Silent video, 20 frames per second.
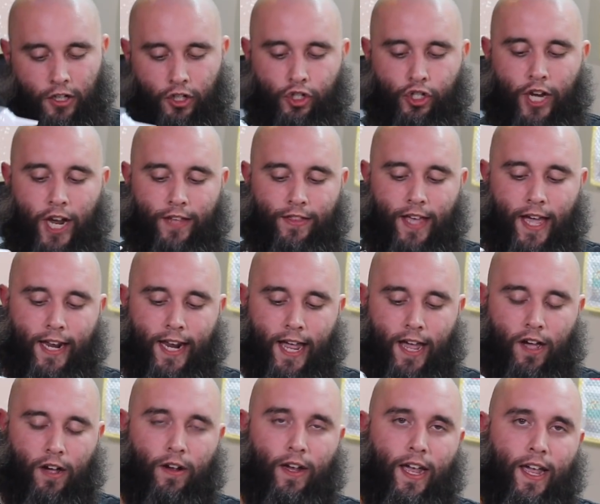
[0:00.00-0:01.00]
check that
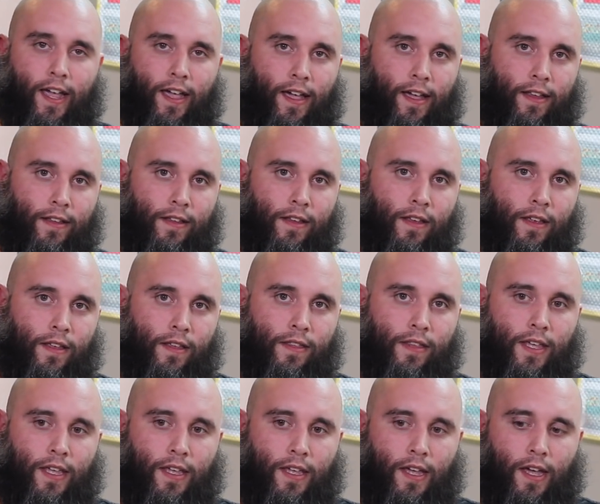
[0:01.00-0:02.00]
out in
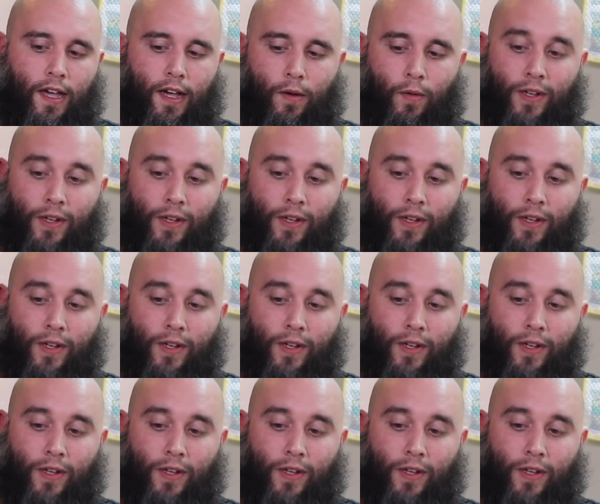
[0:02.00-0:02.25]
the